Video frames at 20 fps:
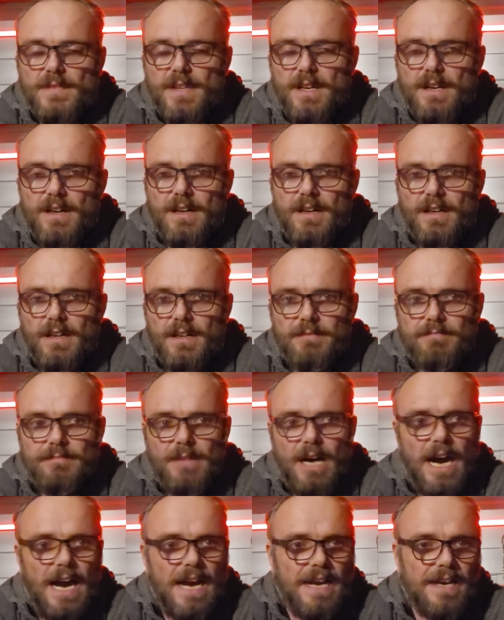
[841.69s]

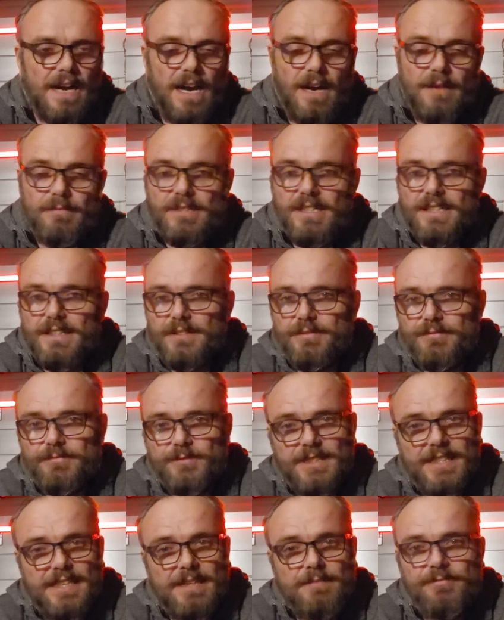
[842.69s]
I'm gonna
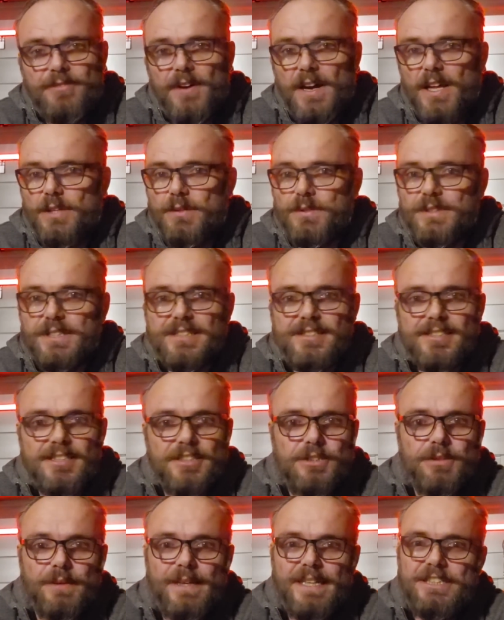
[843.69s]
keep following the
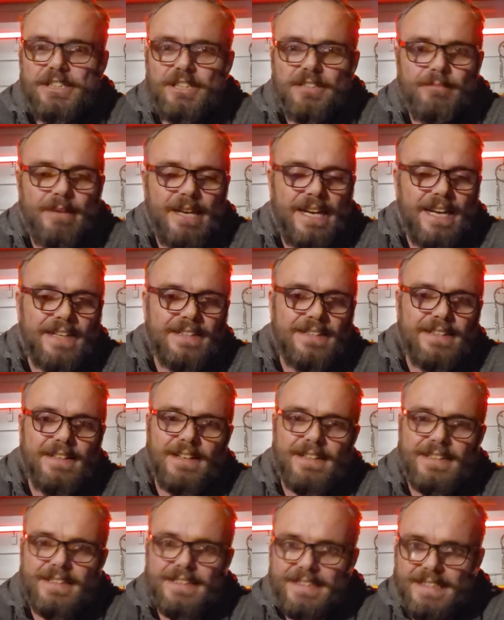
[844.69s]
situation, man, and
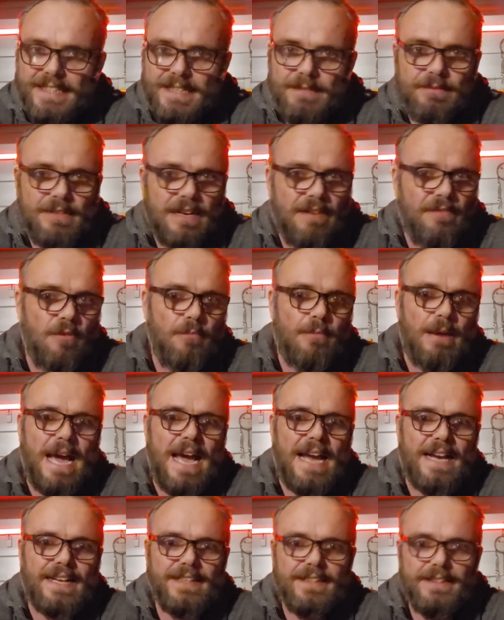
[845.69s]
I'm gonna keep coming
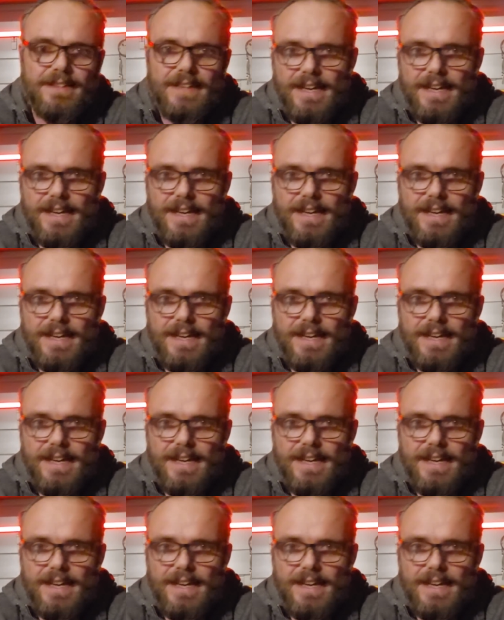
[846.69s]
back.